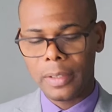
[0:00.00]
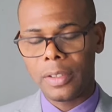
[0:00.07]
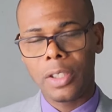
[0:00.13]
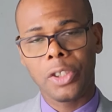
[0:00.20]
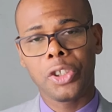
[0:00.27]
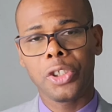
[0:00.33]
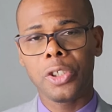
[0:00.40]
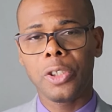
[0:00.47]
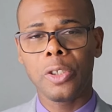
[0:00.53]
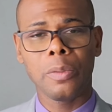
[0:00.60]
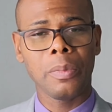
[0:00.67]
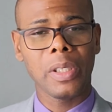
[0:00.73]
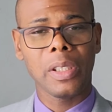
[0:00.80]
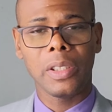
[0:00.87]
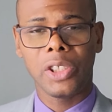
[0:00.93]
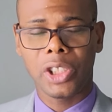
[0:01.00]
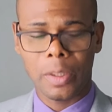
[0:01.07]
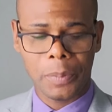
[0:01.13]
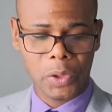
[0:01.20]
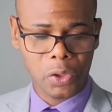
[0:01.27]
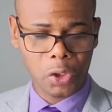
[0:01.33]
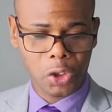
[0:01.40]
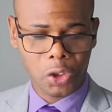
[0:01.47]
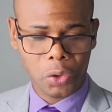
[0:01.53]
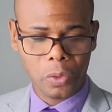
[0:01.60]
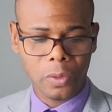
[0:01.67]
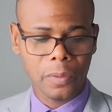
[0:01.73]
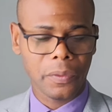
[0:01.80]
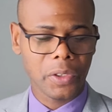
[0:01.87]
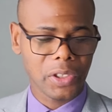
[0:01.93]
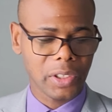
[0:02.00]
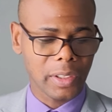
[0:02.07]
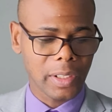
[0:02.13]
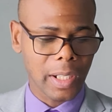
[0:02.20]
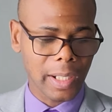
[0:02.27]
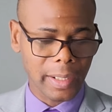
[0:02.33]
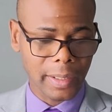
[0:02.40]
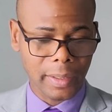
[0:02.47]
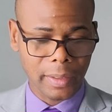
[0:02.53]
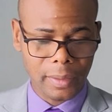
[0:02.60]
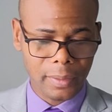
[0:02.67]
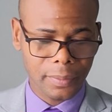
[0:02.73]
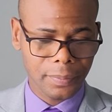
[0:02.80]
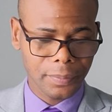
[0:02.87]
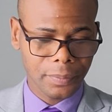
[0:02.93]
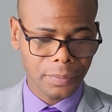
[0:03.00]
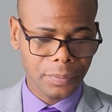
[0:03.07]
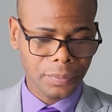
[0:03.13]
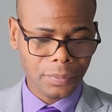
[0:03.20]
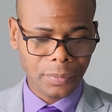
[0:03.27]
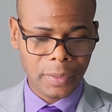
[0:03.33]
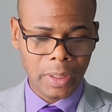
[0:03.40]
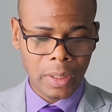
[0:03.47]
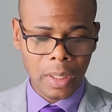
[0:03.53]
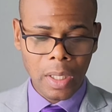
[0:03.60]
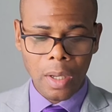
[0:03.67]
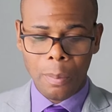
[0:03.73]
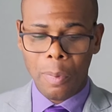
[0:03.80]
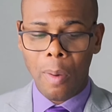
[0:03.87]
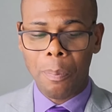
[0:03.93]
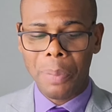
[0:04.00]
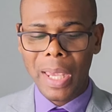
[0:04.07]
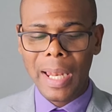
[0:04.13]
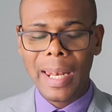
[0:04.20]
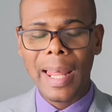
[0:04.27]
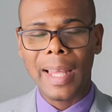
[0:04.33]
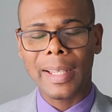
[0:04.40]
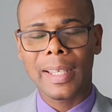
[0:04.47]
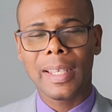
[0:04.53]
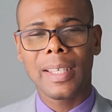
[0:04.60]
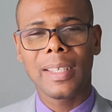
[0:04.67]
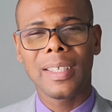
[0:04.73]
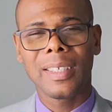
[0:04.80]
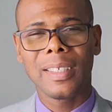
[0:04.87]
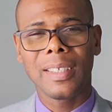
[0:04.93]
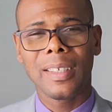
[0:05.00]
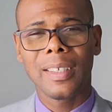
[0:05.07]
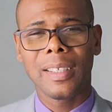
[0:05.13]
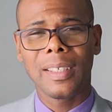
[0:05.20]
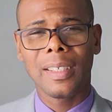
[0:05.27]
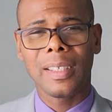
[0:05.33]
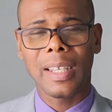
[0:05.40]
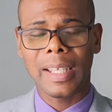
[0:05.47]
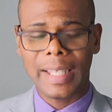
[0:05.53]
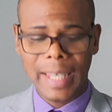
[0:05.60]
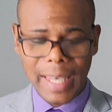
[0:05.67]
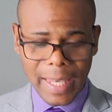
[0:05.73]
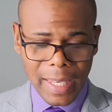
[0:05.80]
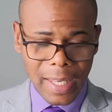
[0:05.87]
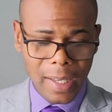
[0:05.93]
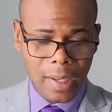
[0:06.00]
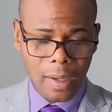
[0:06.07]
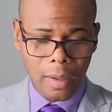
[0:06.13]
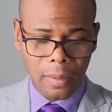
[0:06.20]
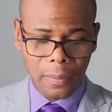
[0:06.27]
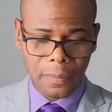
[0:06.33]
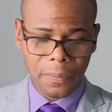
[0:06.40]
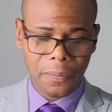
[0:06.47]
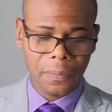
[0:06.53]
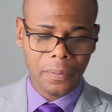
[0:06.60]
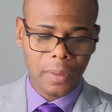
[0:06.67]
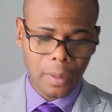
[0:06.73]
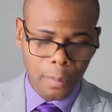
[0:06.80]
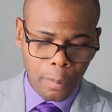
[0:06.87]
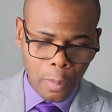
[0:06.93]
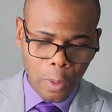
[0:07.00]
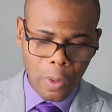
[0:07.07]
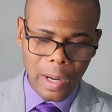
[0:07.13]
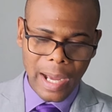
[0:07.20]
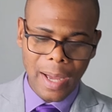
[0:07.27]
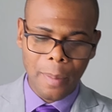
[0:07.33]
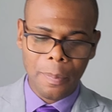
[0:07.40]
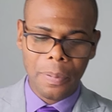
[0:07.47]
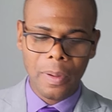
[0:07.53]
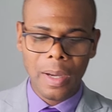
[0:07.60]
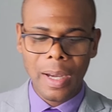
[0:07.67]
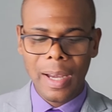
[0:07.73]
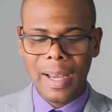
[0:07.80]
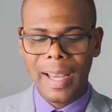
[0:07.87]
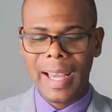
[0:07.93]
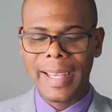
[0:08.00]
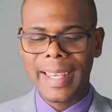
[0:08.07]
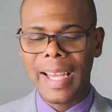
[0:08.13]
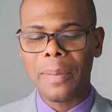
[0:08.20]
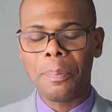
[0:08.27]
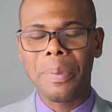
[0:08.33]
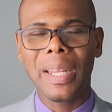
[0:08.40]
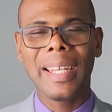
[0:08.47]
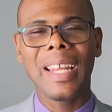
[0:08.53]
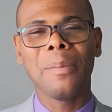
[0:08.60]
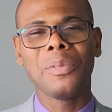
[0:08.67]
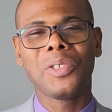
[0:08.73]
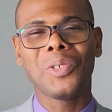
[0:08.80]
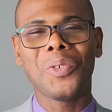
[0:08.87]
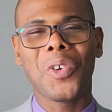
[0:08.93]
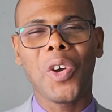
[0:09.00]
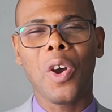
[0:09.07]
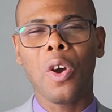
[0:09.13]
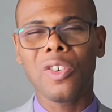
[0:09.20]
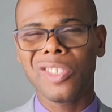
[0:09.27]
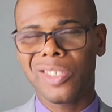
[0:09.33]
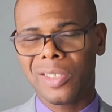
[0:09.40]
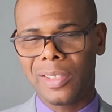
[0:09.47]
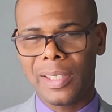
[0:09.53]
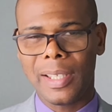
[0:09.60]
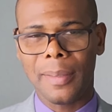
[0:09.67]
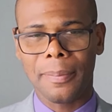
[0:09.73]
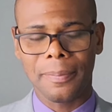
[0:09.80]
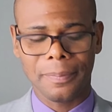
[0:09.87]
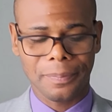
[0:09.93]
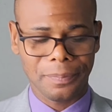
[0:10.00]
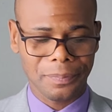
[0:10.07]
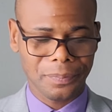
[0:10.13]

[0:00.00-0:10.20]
in Deuteronomy chapter two, verse nine. But Balak, a king of Moab, hired Balaam to curse them.